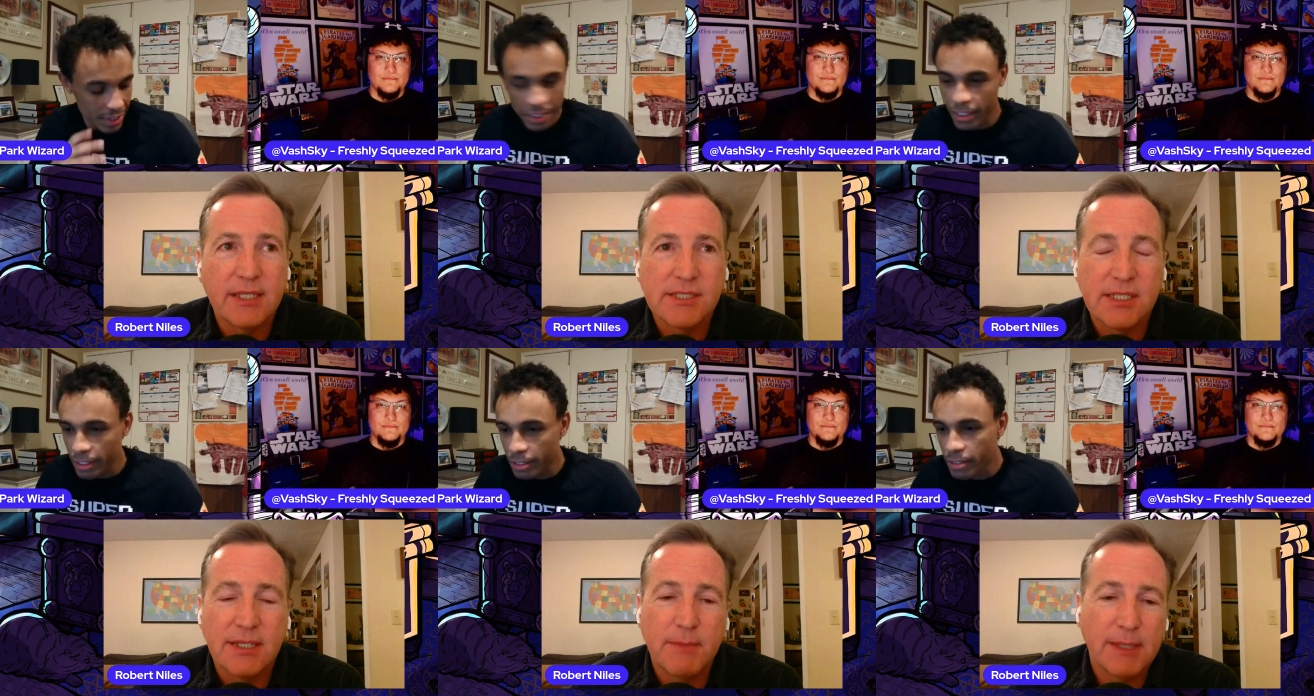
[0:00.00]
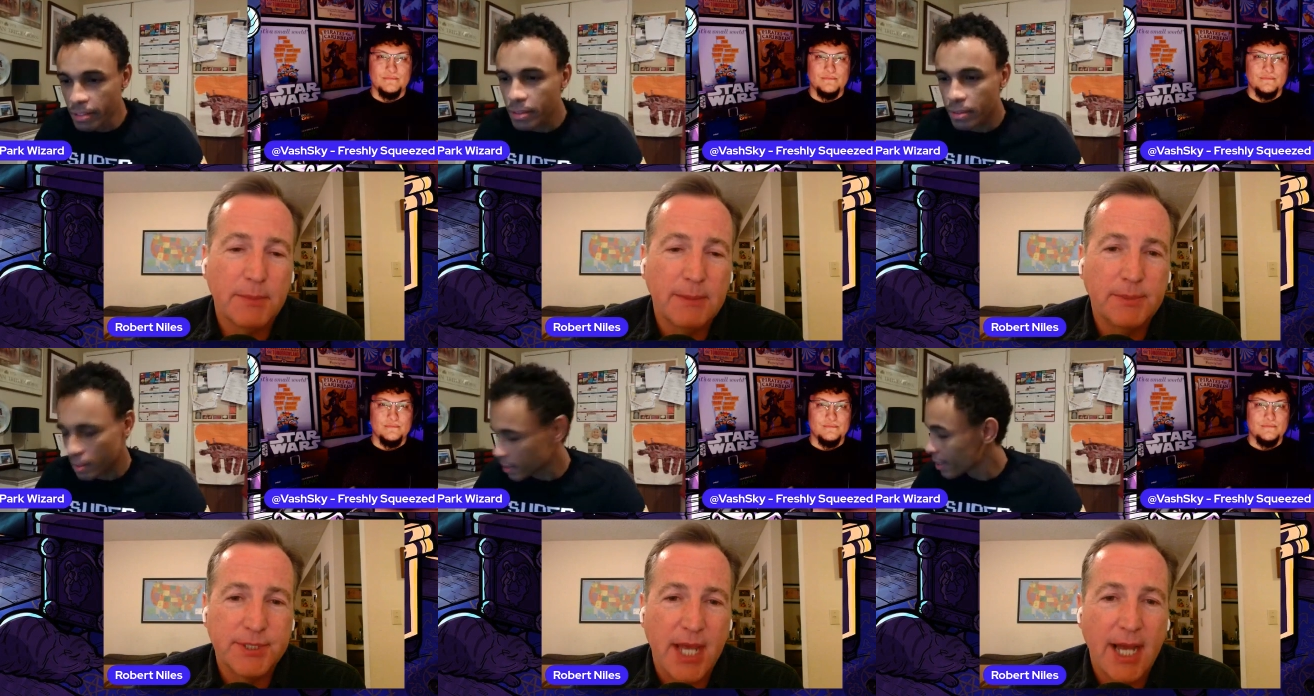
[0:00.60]
Speaker 1: is going to make
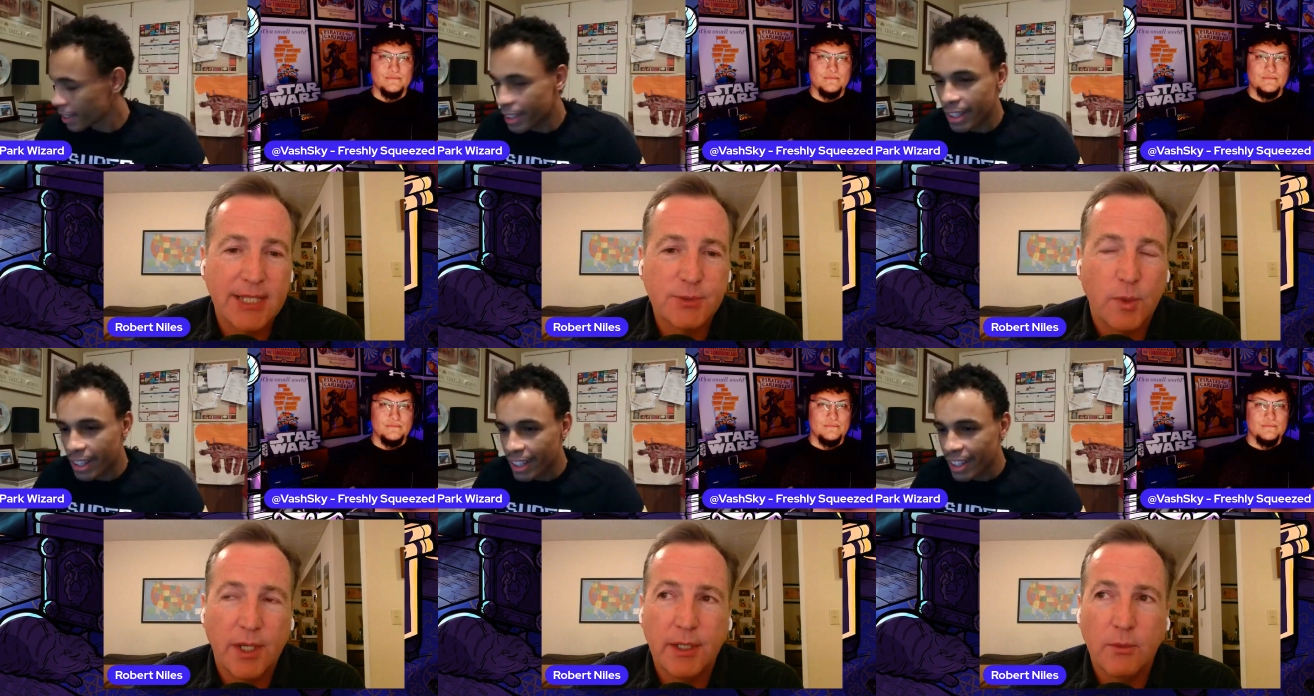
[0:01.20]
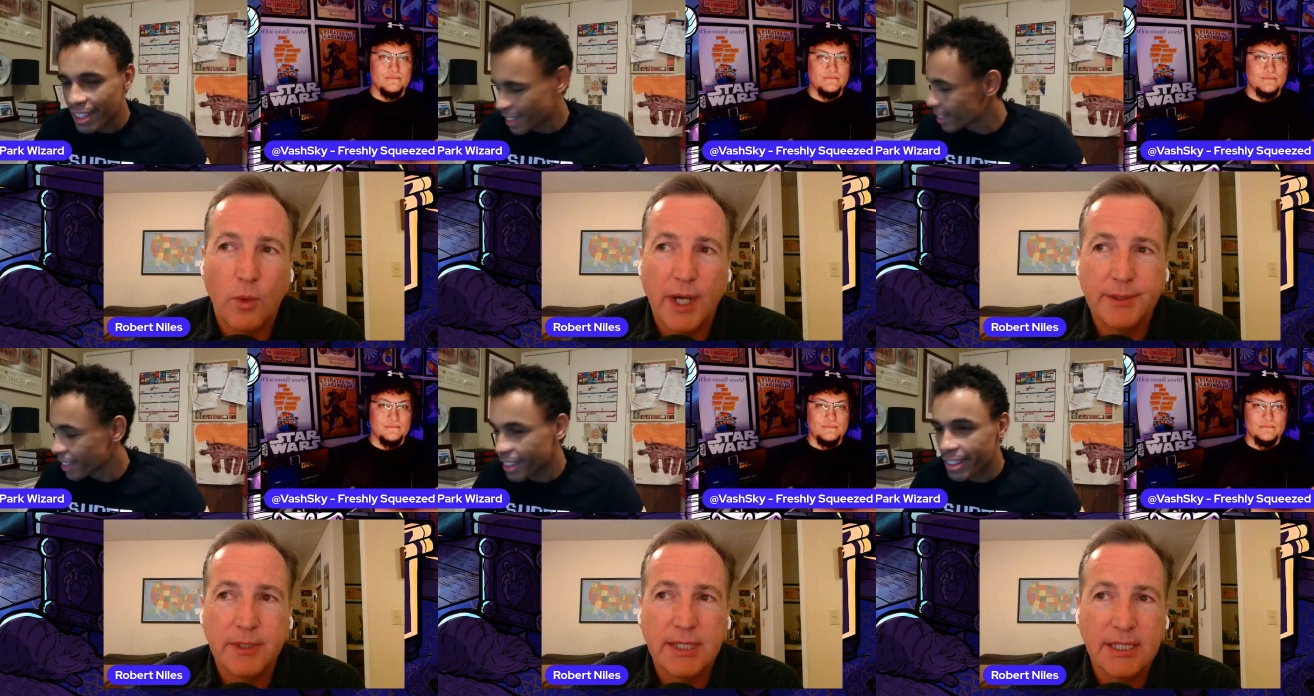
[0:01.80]
people's eyes wa
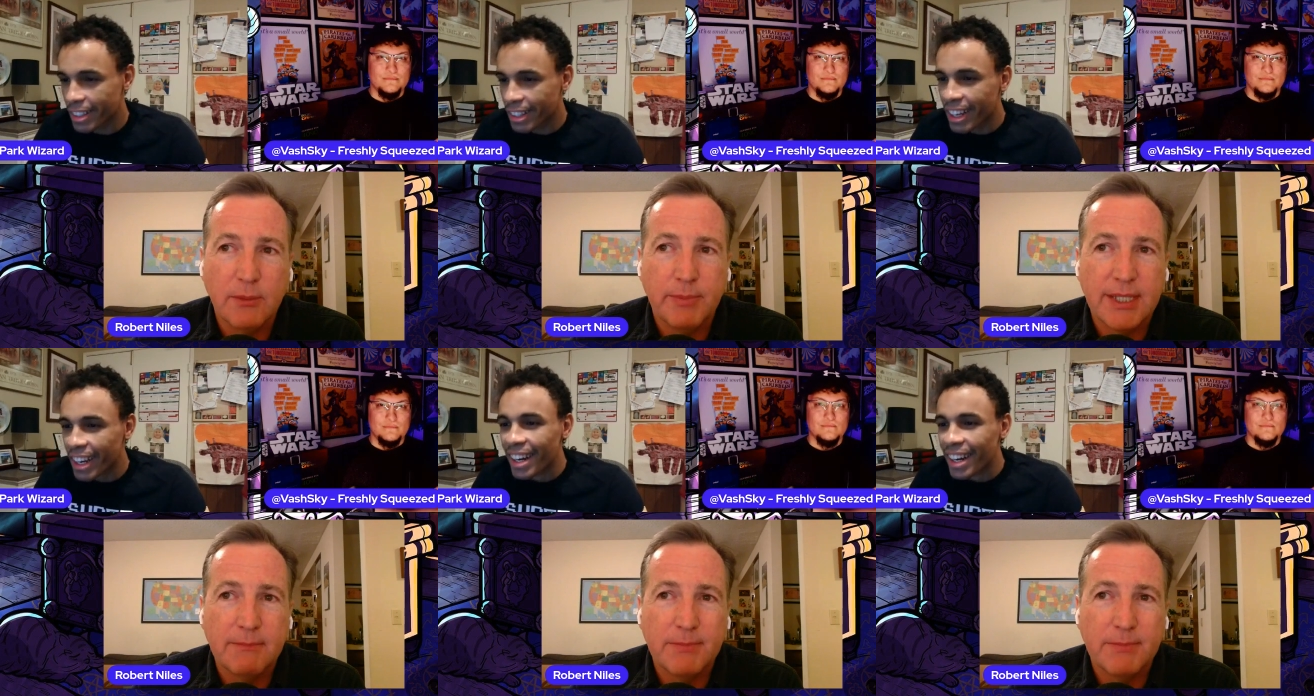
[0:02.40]
water a little bit,